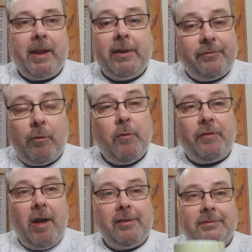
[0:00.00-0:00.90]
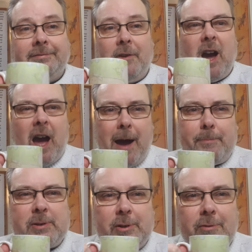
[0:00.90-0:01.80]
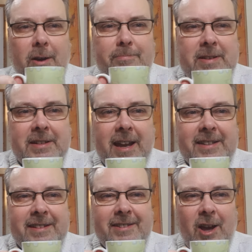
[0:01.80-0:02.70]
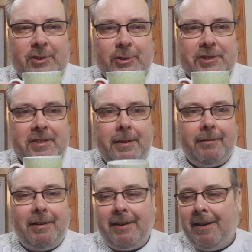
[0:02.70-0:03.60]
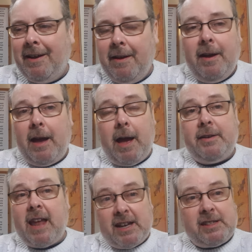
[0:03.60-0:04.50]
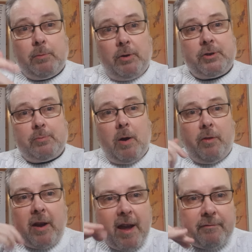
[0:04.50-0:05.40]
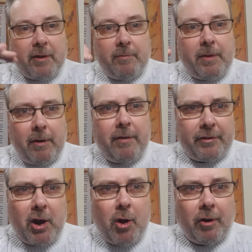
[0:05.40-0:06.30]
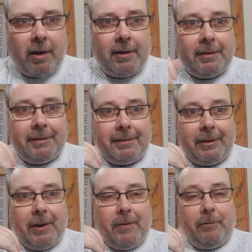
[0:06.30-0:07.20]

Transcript: In full flow. Absolute unmitigated nutters, right? And nasty ones as well. They're every horror, you know?